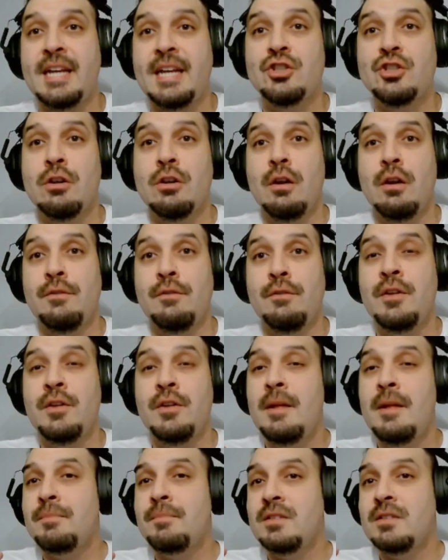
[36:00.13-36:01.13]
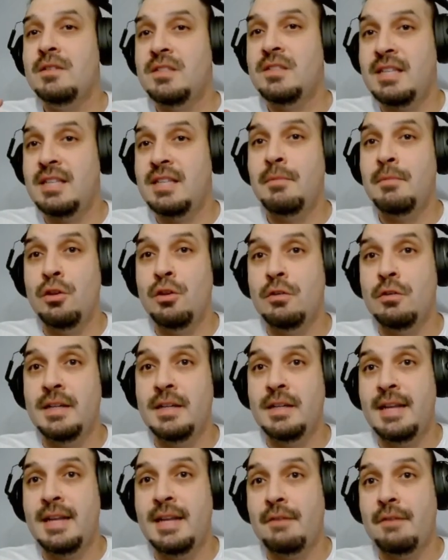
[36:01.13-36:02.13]
of similar to
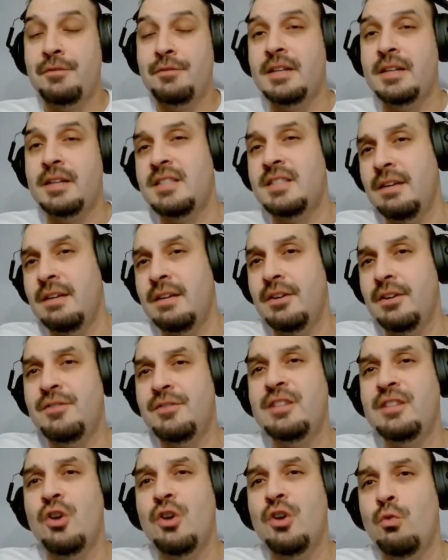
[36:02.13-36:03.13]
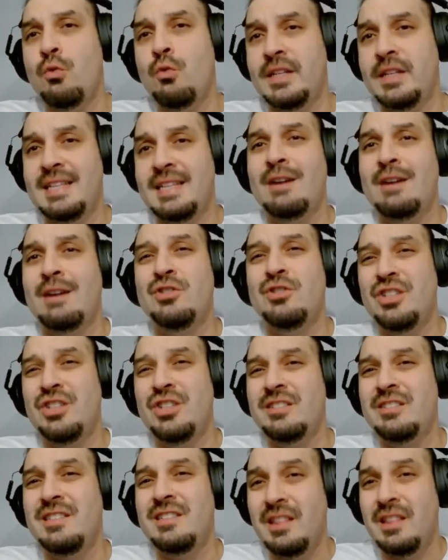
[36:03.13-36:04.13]
Netflix, even if they tone it down just a
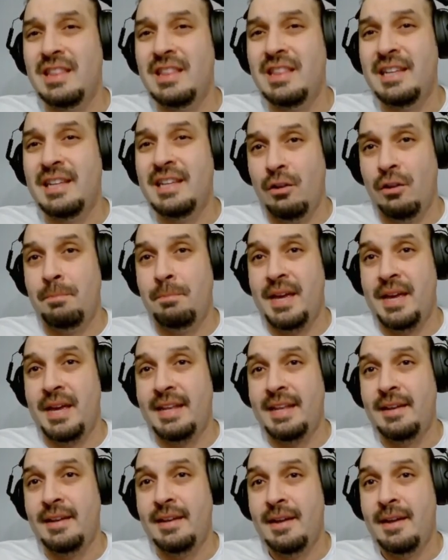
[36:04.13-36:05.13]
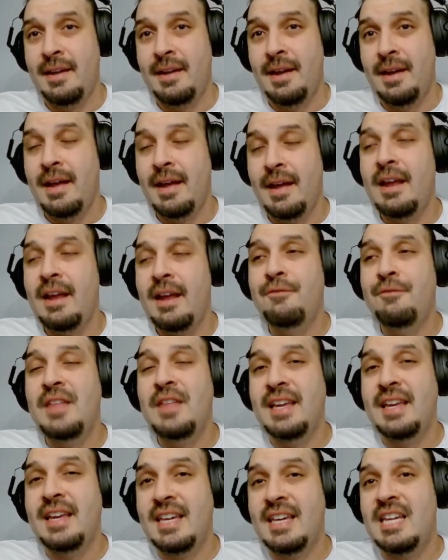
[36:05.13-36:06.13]
little bit, if they
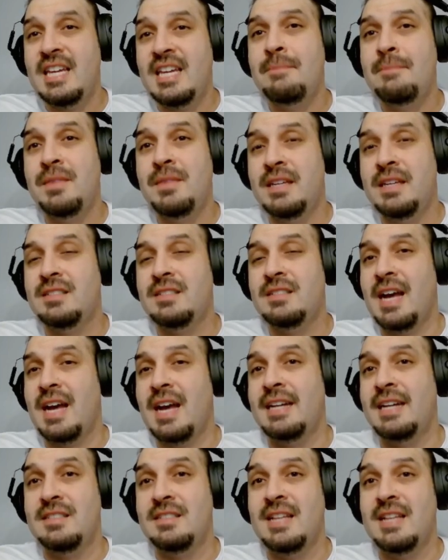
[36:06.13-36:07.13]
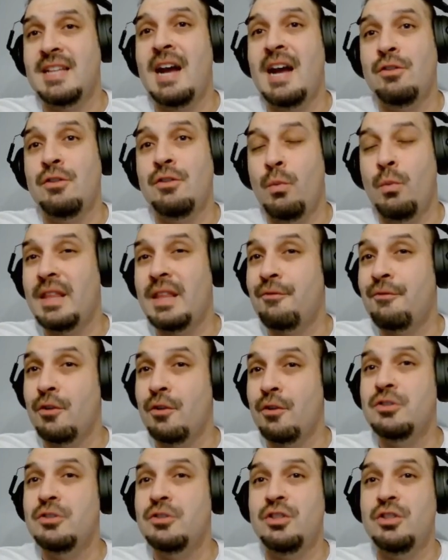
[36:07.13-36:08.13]
keep this kind of style the way the first
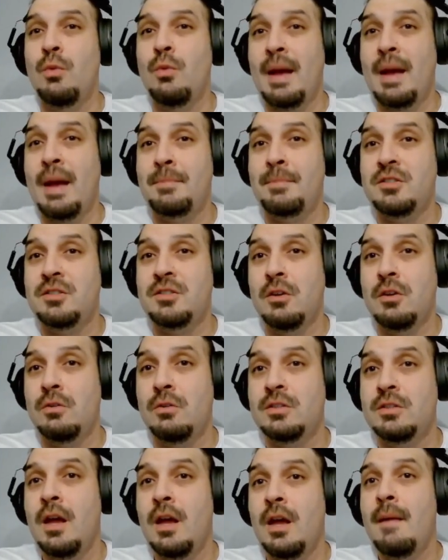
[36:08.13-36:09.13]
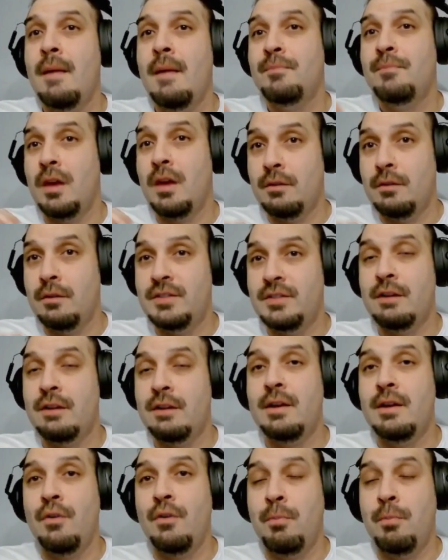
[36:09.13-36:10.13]
2 episodes of Daredevil
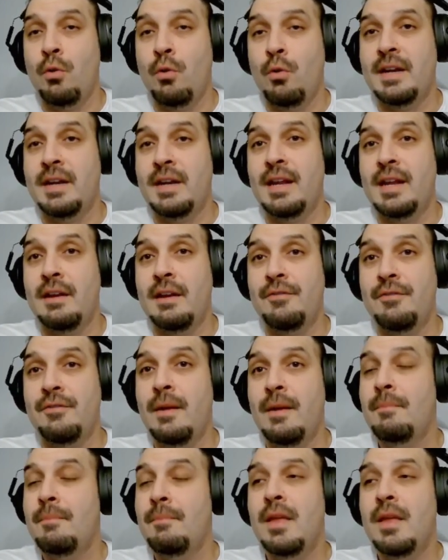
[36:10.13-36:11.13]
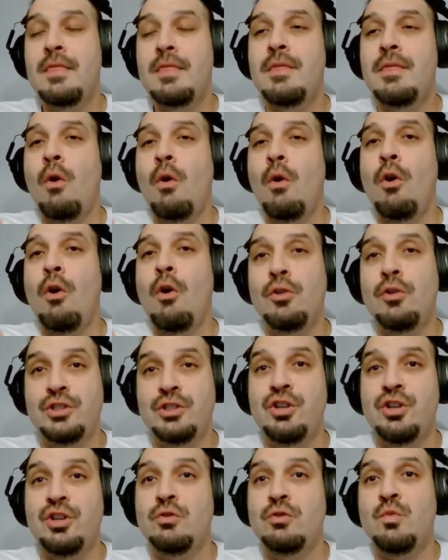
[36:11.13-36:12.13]
Born Again, all the shows
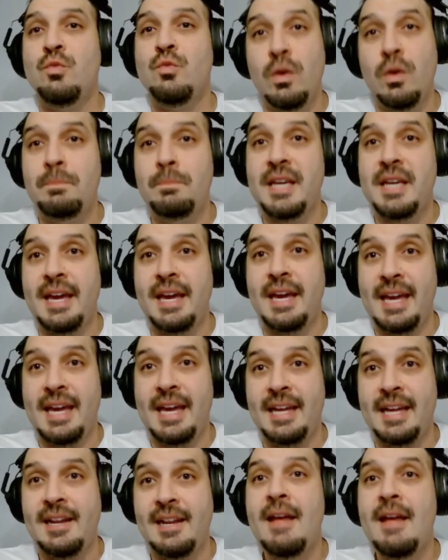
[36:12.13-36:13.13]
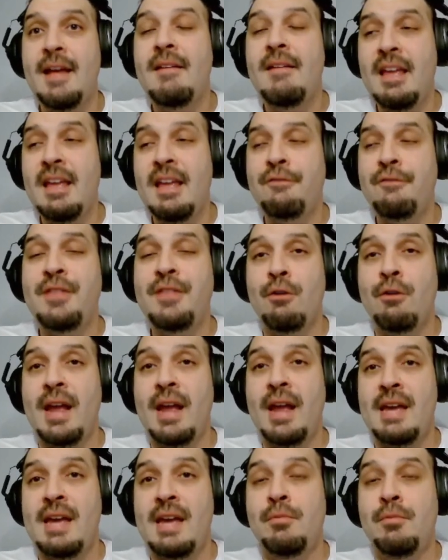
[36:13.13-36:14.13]
will be a hit if they're
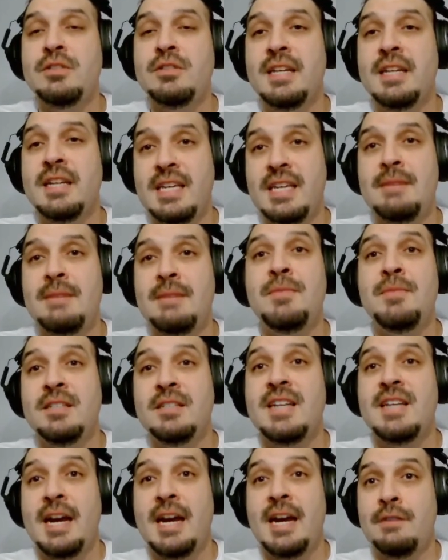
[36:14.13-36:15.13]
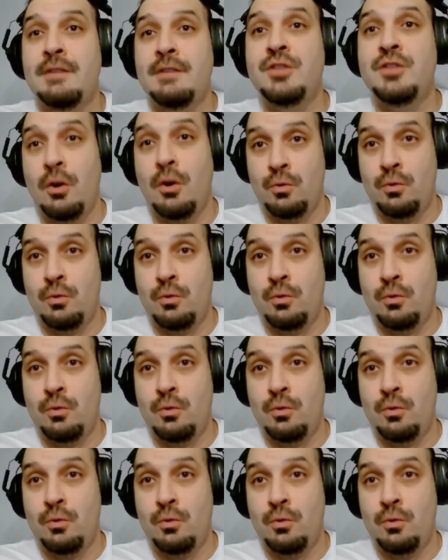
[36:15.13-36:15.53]
able to keep this kind of tone.